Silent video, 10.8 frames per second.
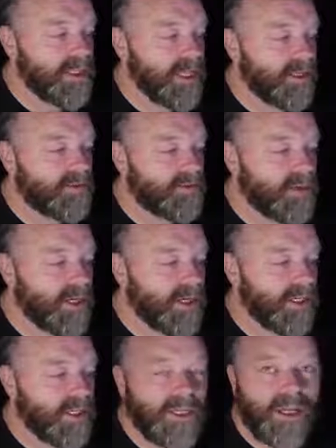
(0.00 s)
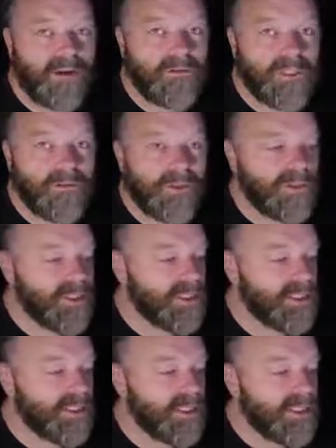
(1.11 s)
they're going to write a
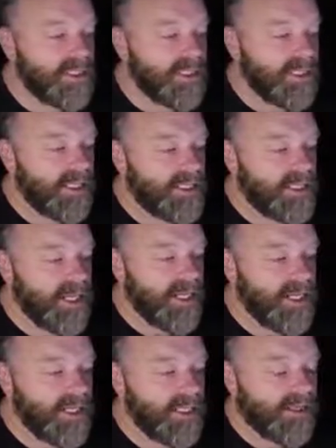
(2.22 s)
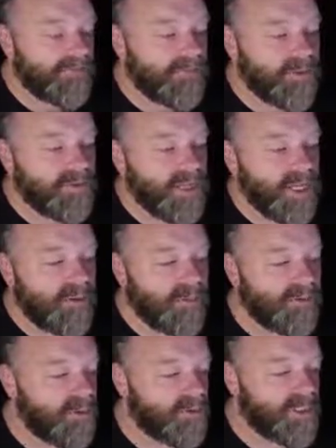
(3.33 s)
response. And down here, you've got a couple
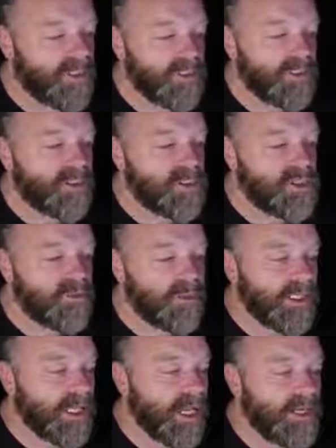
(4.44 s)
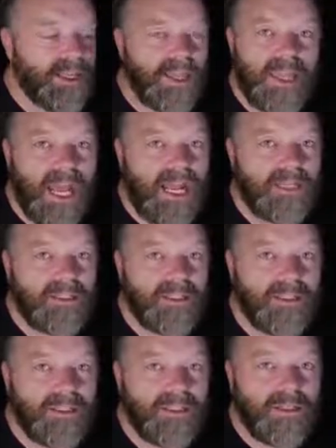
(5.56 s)
of options. You can duplicate that
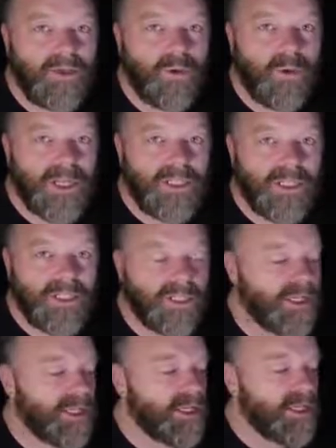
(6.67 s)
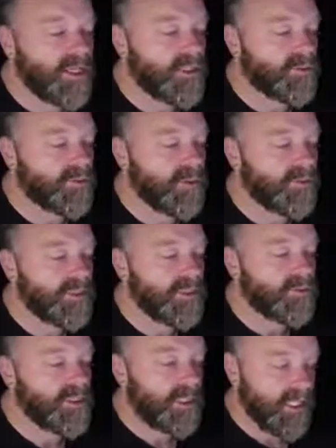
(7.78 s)
question. So what it will
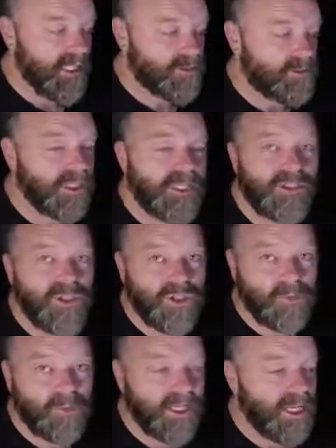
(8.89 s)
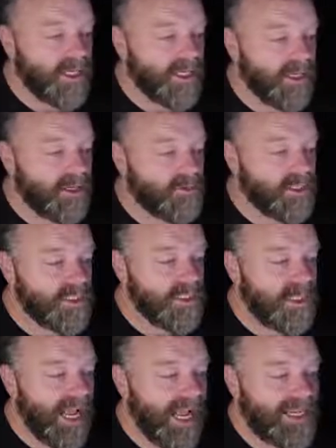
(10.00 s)
do is literally duplicate that
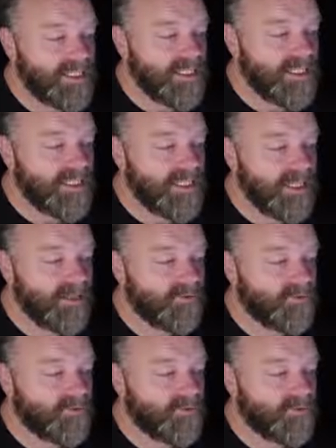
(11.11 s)
question as it is in